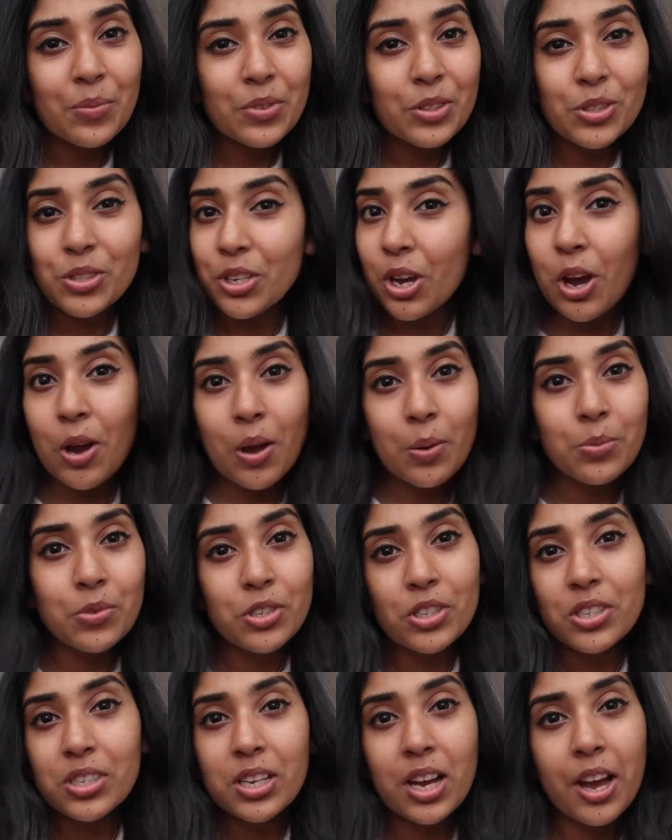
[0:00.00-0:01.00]
So I'm
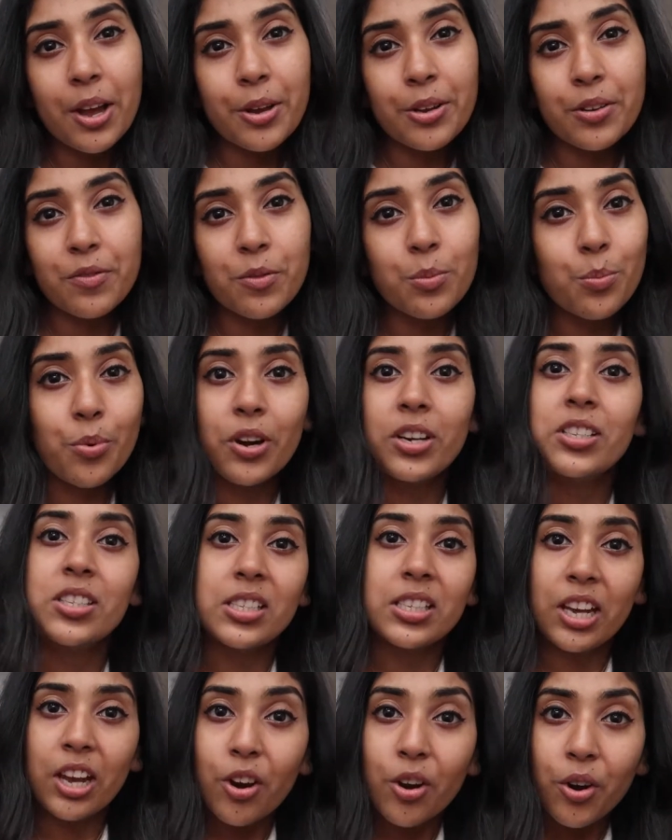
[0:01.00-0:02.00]
just kind of
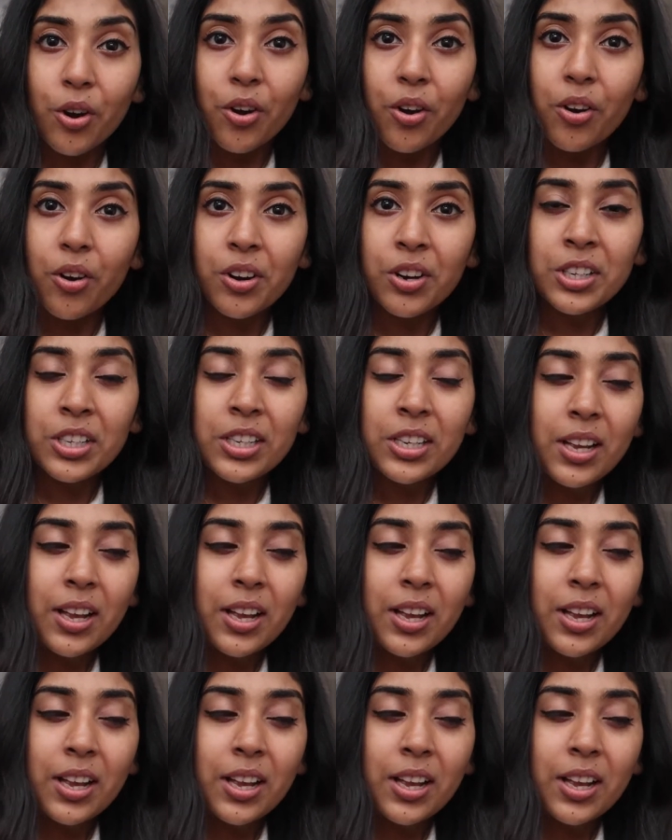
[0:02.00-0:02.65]
embracing it all.